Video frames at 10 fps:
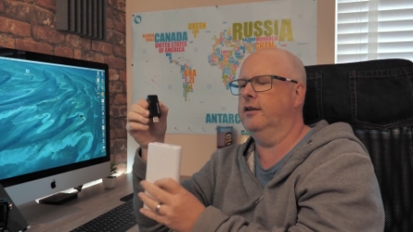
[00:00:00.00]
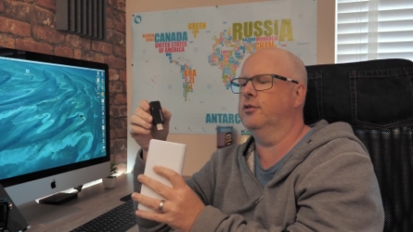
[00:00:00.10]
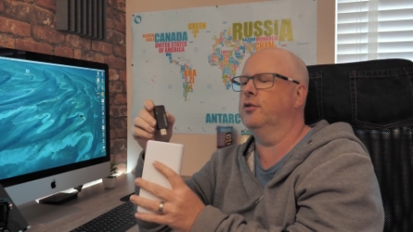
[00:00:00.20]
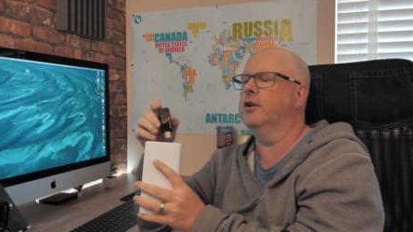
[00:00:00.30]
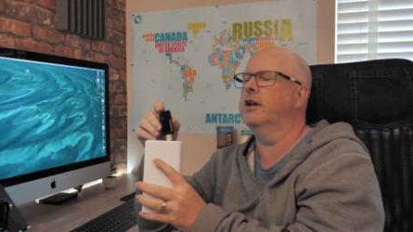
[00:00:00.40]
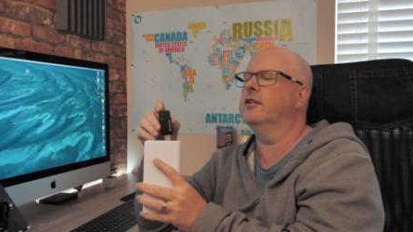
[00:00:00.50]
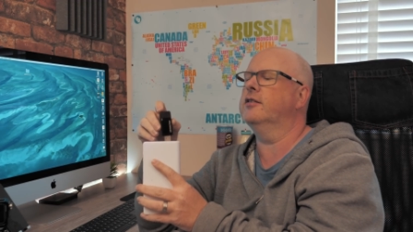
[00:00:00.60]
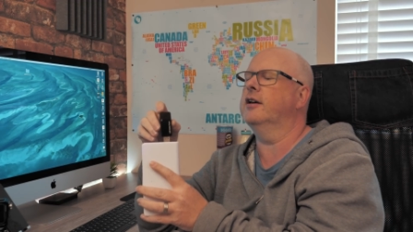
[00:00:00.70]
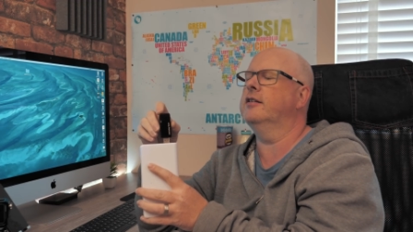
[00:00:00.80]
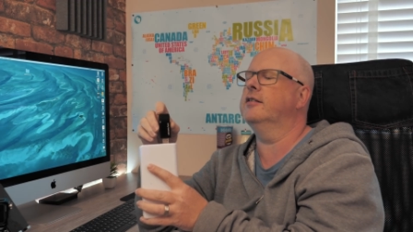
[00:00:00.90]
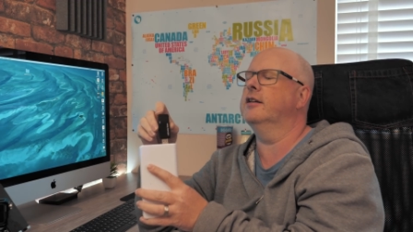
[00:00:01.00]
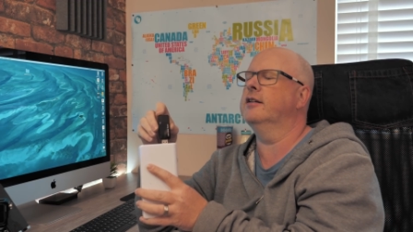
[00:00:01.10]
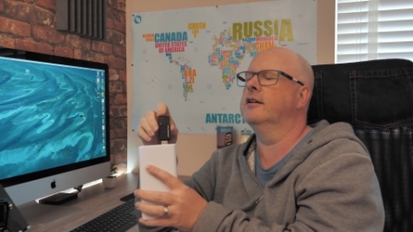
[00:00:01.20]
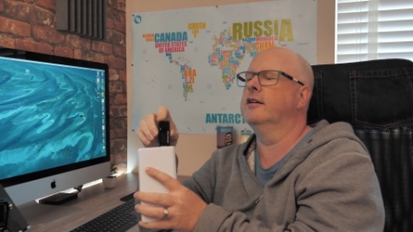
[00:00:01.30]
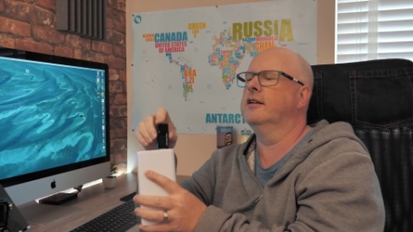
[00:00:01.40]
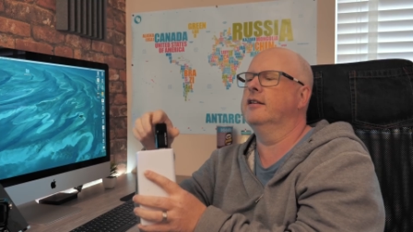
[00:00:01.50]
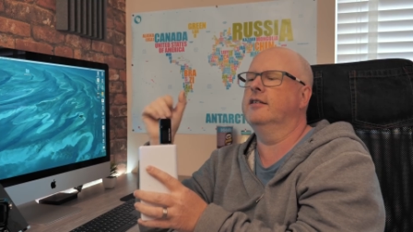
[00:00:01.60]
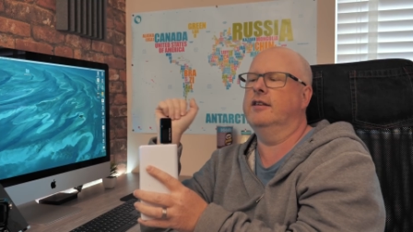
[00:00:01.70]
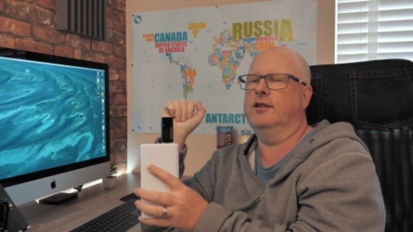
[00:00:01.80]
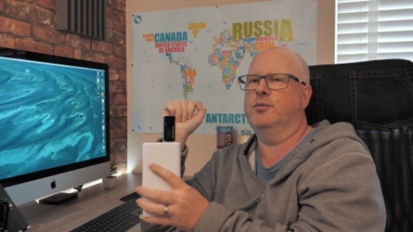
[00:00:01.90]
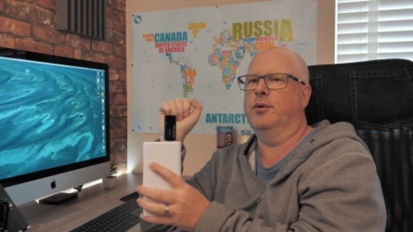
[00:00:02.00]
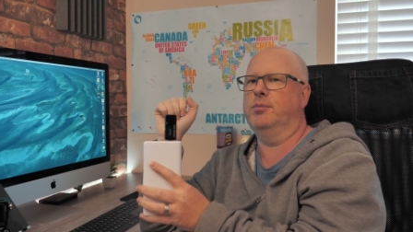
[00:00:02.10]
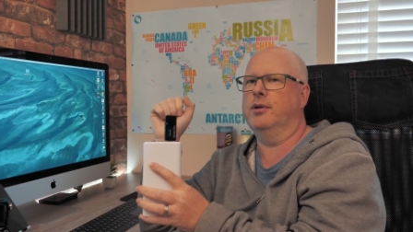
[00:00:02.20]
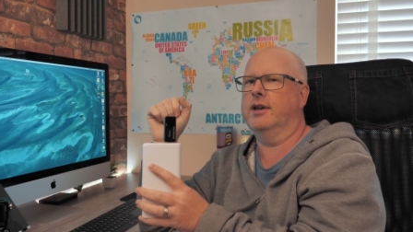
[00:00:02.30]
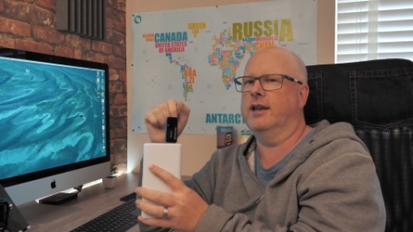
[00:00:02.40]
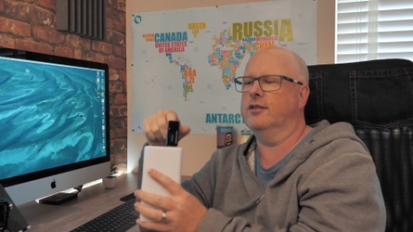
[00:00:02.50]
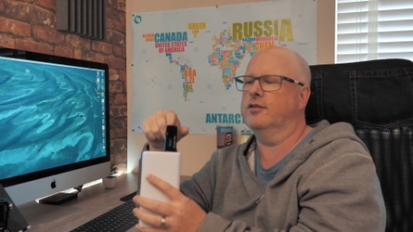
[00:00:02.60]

is orientated, this will plug in.